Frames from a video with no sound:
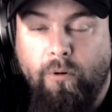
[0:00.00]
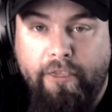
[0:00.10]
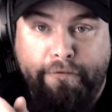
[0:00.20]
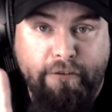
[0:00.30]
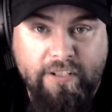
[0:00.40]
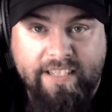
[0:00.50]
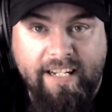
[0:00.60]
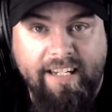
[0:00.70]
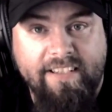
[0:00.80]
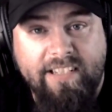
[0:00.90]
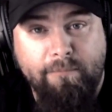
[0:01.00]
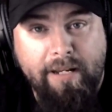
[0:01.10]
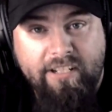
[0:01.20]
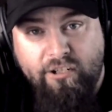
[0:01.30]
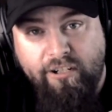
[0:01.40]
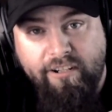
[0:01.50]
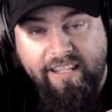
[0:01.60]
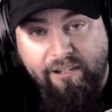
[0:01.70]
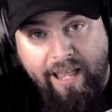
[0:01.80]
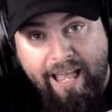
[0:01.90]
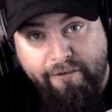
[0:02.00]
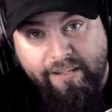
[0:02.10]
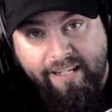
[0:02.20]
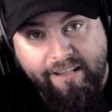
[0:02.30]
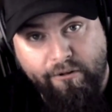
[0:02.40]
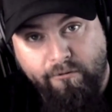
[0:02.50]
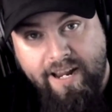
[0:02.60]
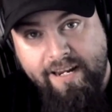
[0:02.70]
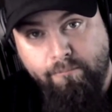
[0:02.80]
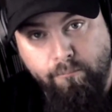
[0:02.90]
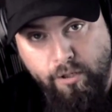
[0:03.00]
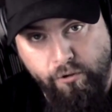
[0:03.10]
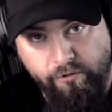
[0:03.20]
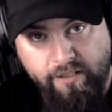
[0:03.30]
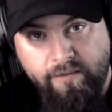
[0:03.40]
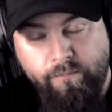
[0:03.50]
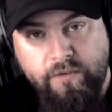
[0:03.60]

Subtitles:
the first thing is to make sure that you have it in the right mode.